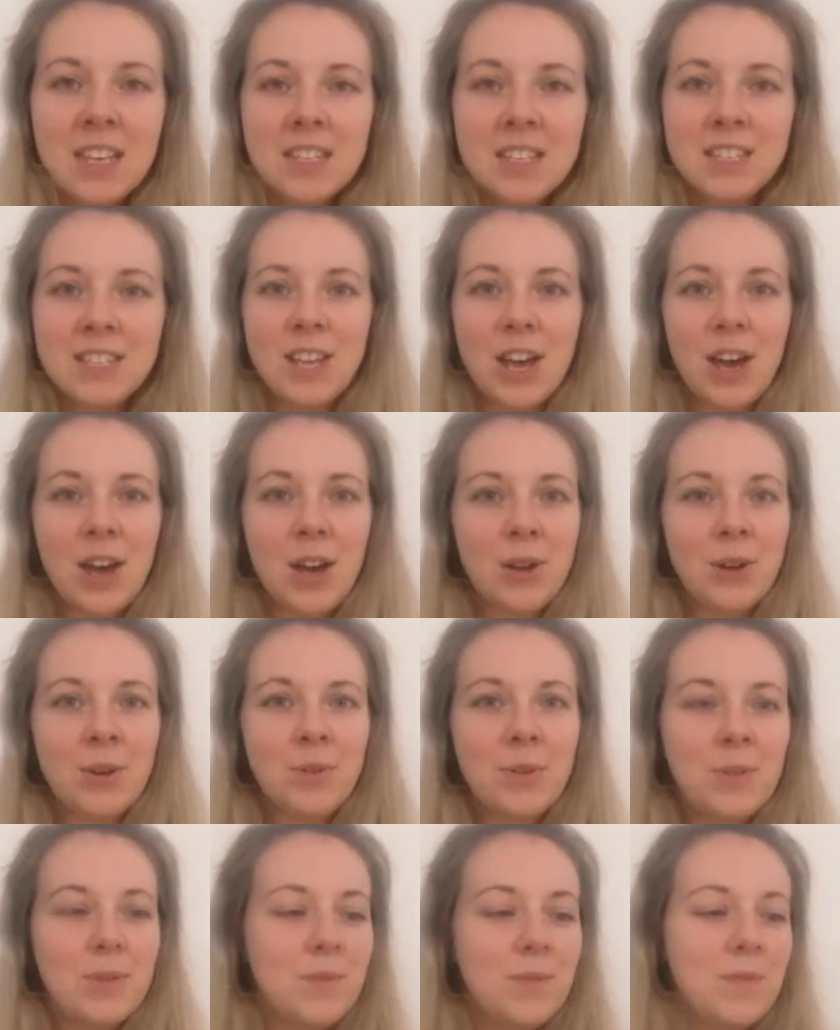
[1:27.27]

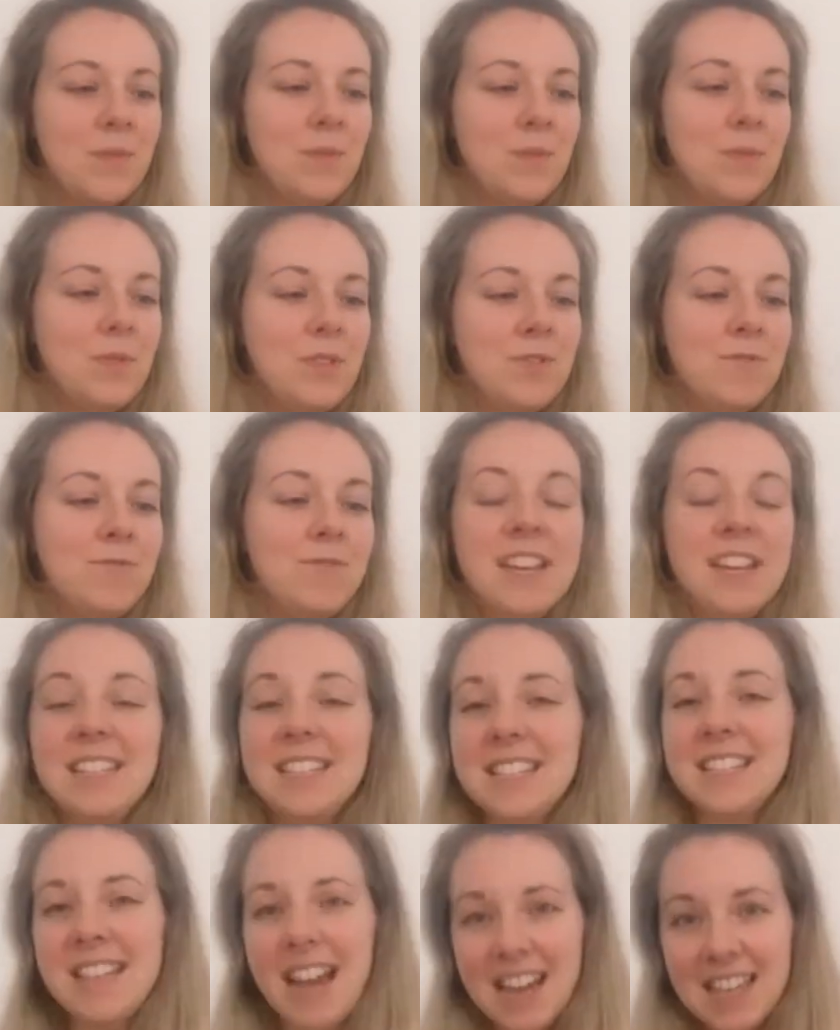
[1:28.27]
So the
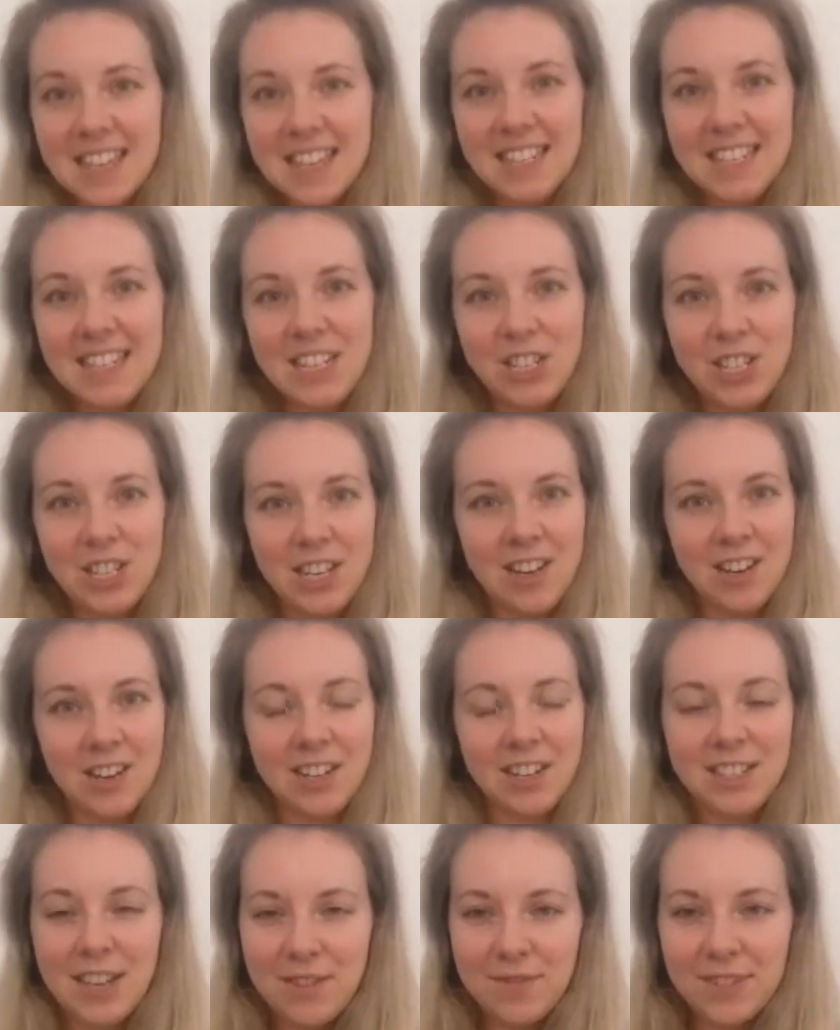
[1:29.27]
reason that I think t-shirt yarn
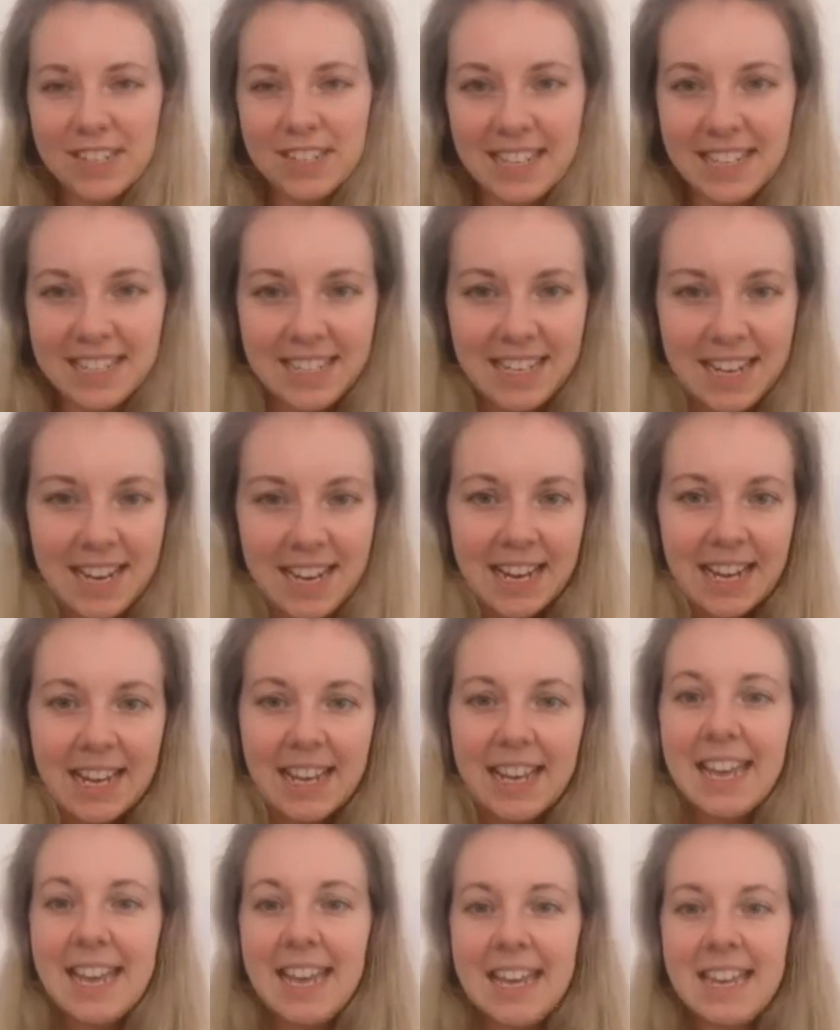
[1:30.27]
is so fantastic
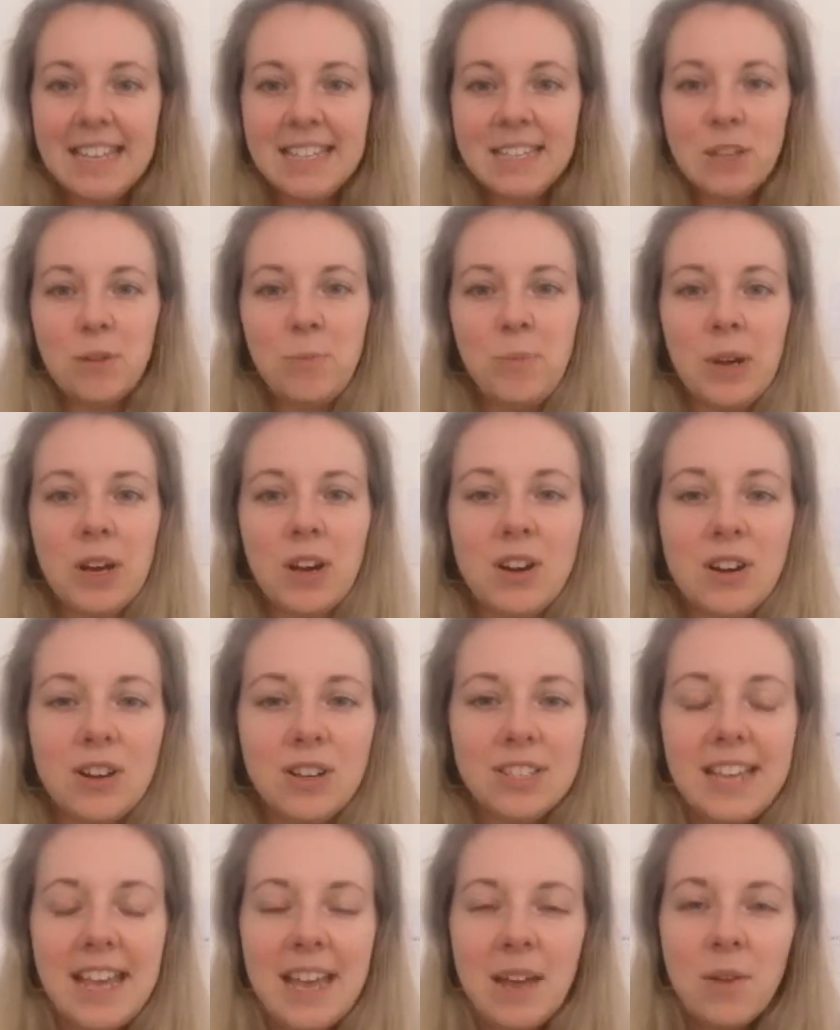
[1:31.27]
is
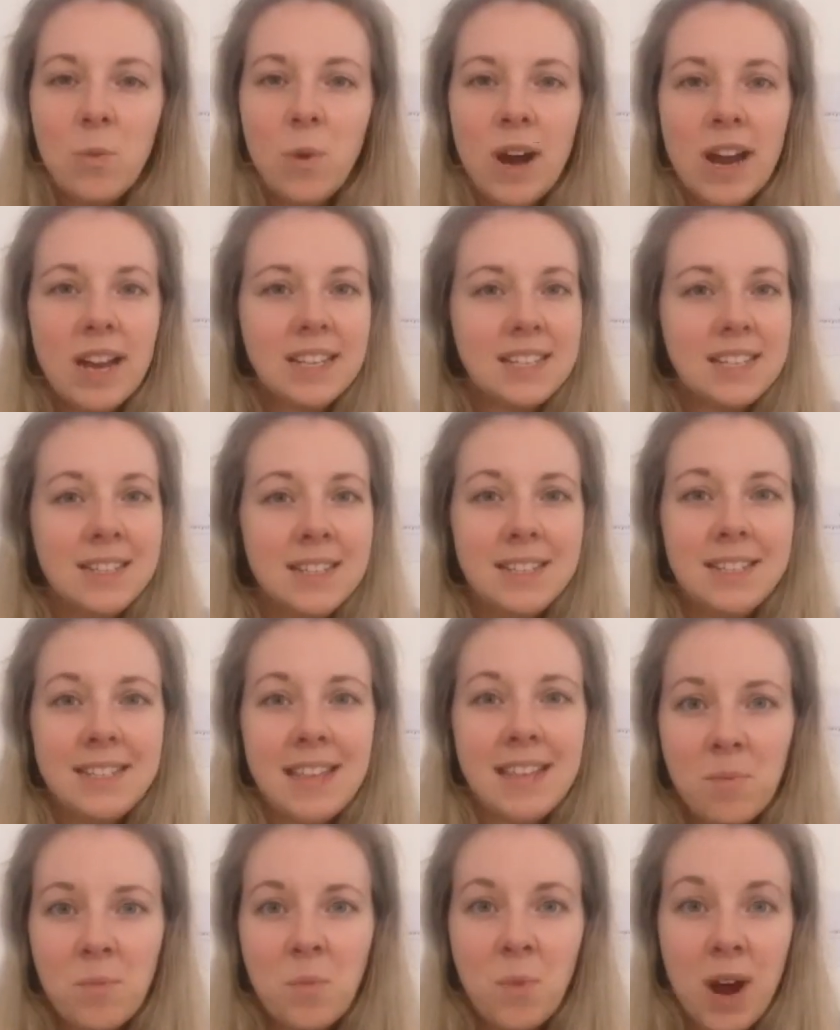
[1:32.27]
because it works in the
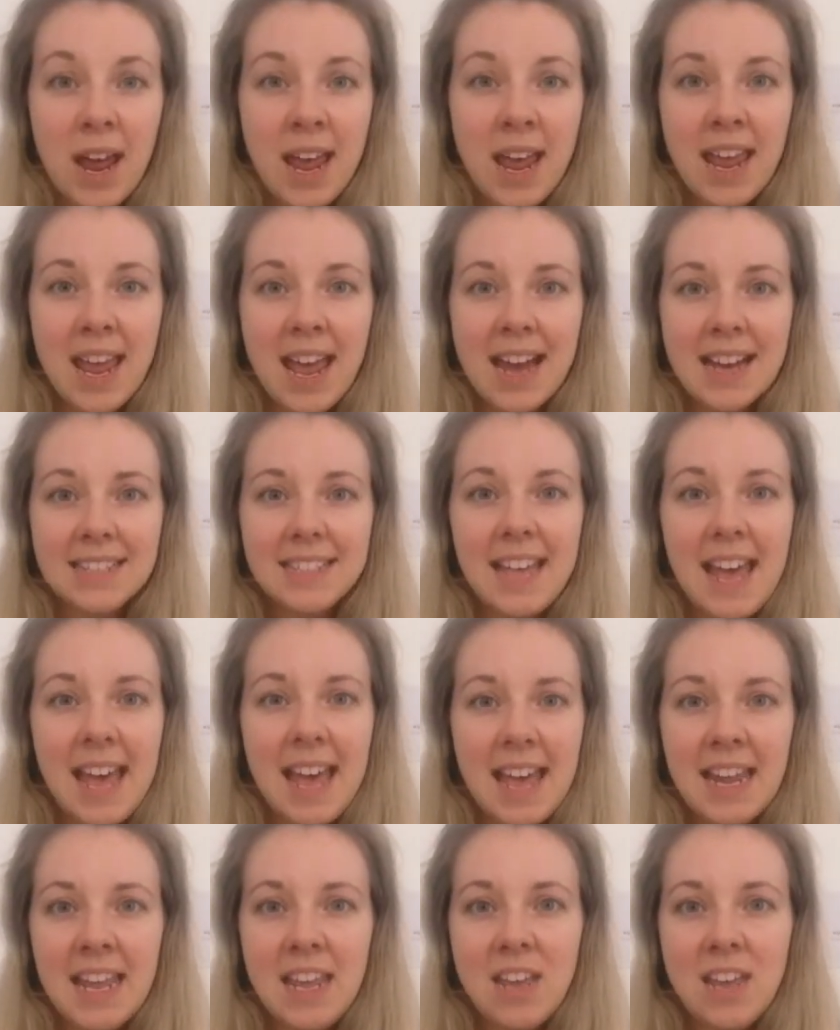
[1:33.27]
same way as
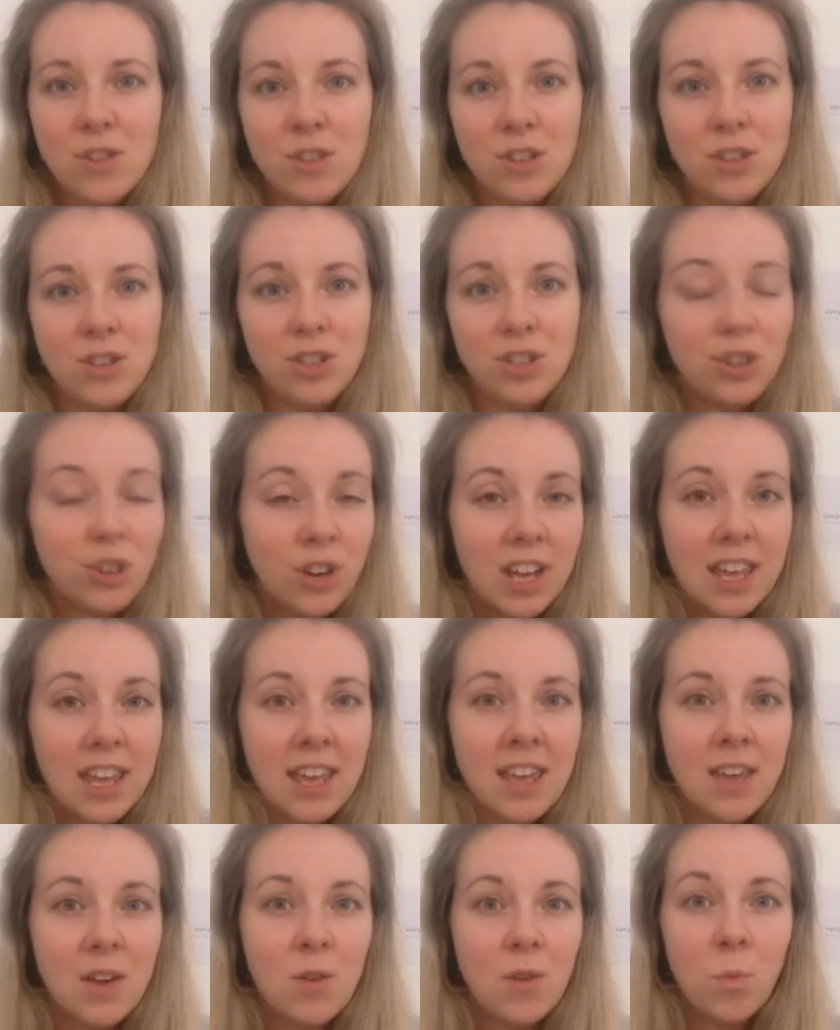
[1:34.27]
any other
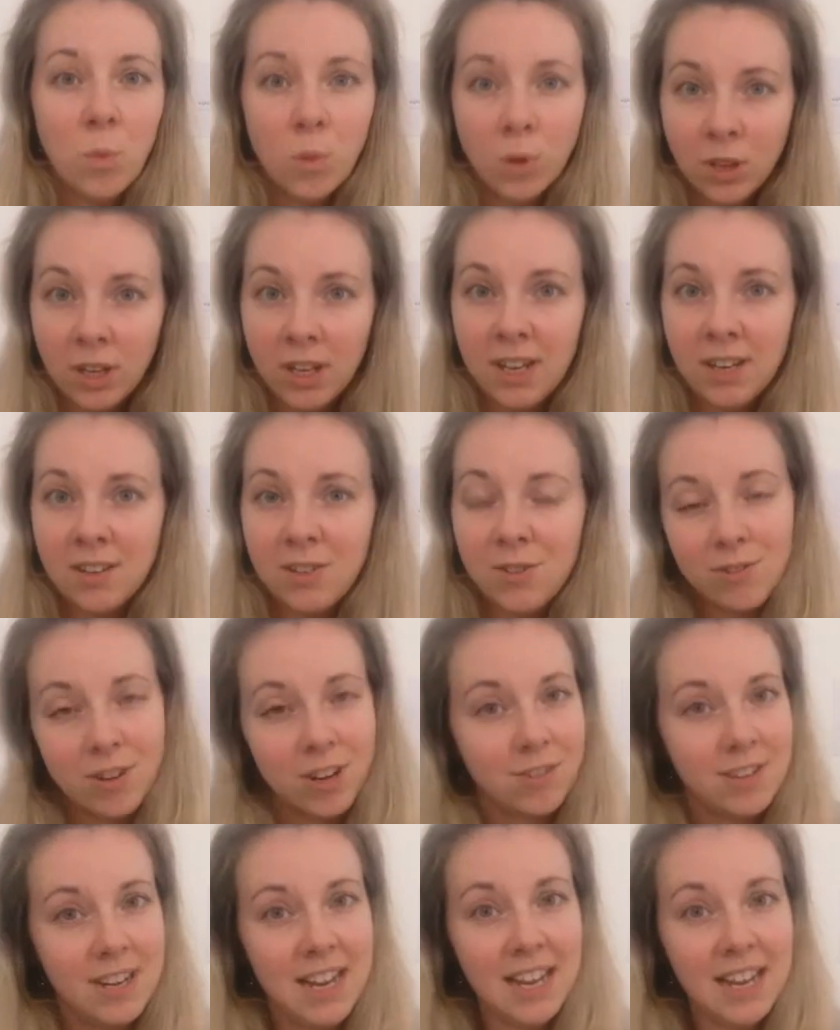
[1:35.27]
chunky woolen or
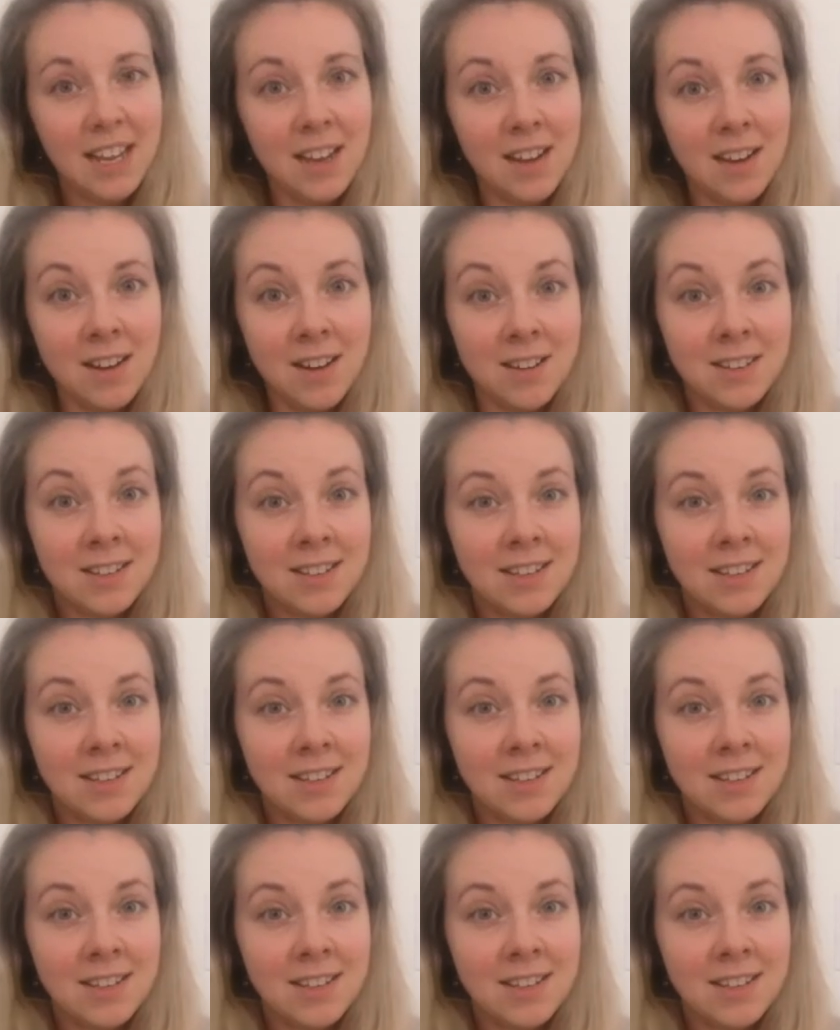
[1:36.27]
acrylic yarn.